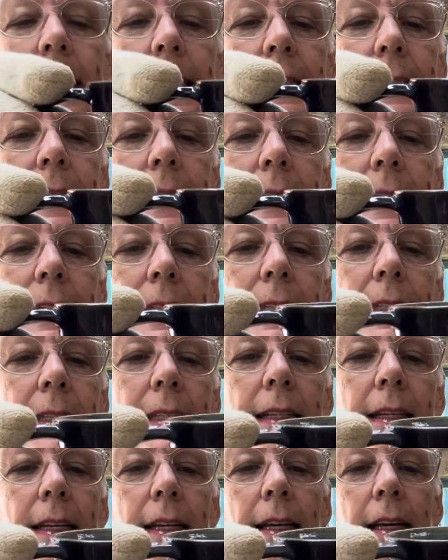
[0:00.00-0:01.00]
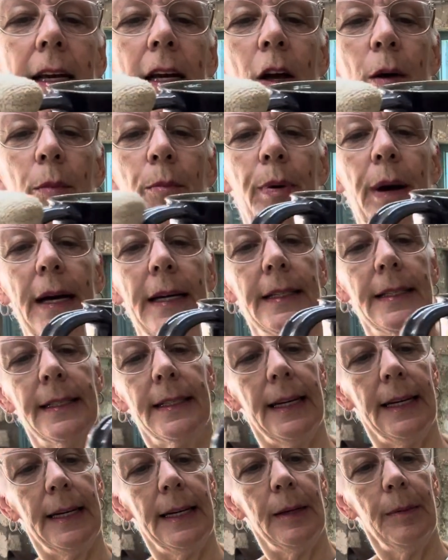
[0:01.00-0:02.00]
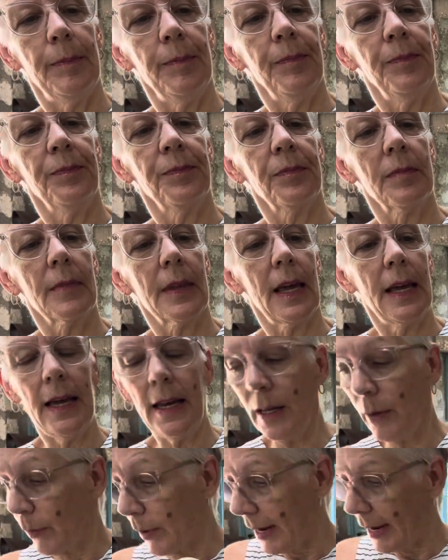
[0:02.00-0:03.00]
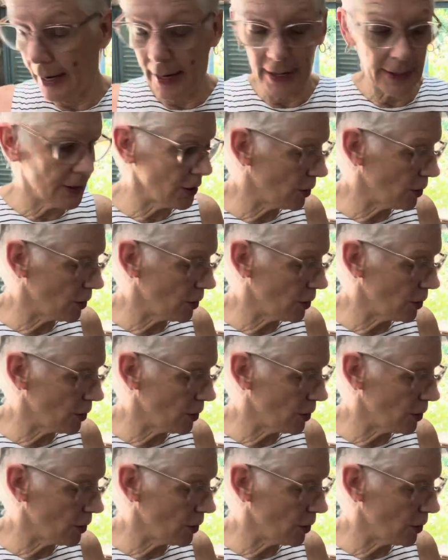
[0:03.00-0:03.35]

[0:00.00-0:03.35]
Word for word: it didn't. But um, anyway, it's